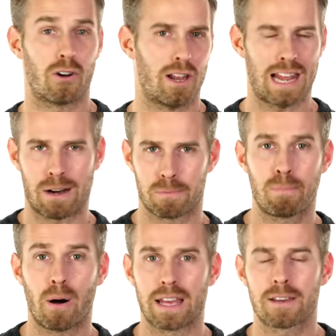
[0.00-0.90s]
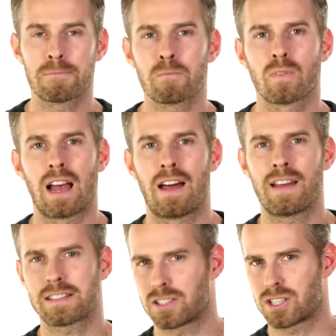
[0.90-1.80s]
on a loud bike. And
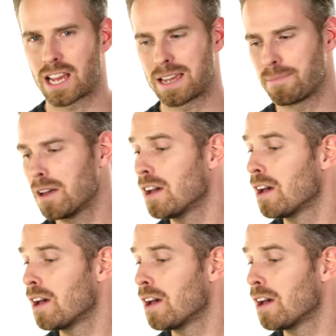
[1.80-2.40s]
that's a shame.